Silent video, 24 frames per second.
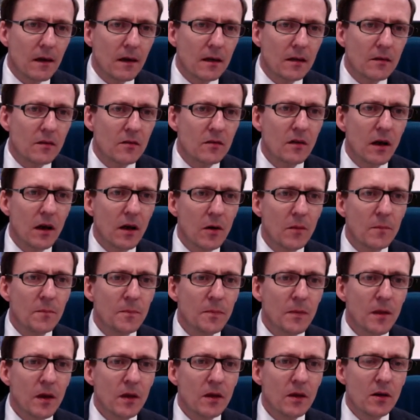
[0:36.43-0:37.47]
So
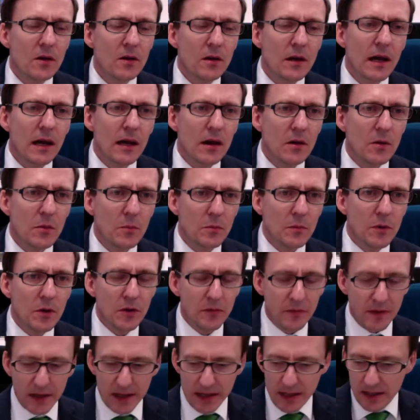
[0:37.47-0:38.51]
you're now
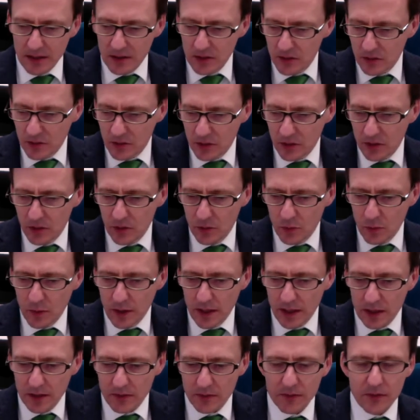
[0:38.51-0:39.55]
moving into
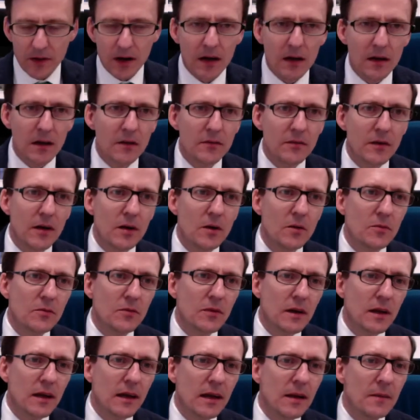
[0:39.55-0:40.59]
week 5
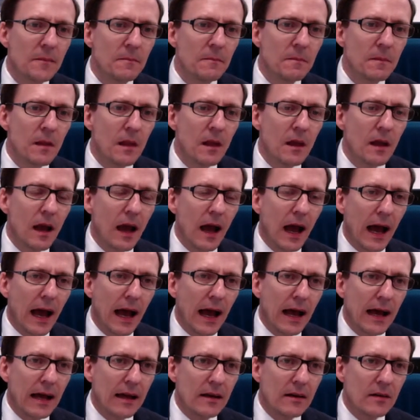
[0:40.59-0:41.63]
hopefully,
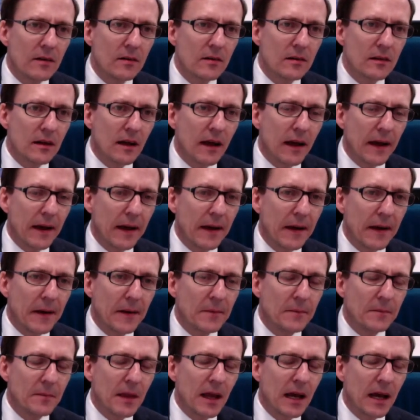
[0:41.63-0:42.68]
and
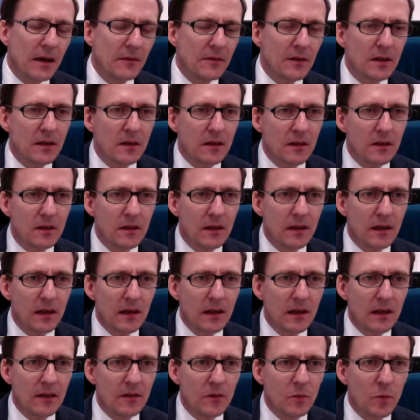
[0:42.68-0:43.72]
having done
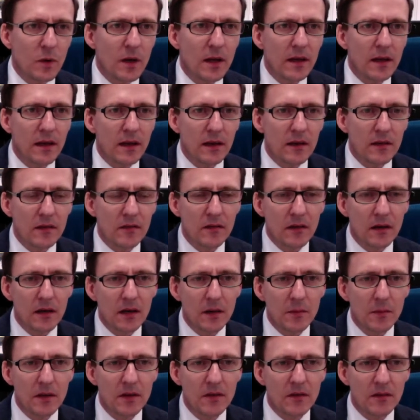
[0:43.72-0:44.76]
the wiki
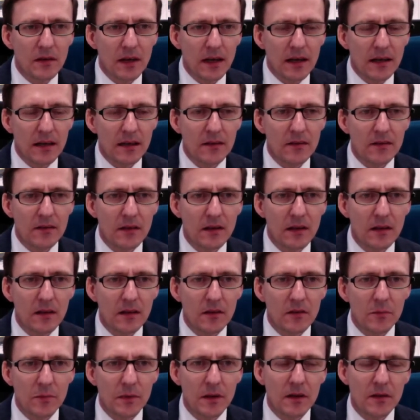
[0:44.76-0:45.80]
assignments, I can see
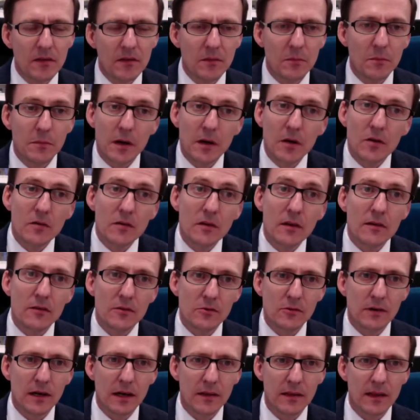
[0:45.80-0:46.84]
there's been some postings
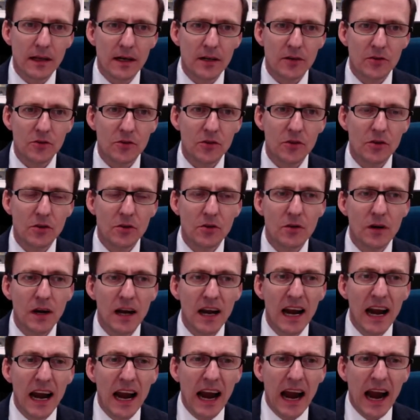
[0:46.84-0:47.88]
around that too,
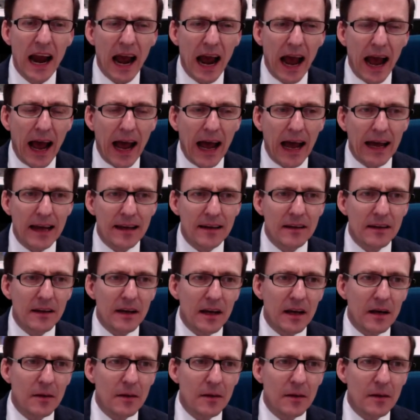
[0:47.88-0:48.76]
and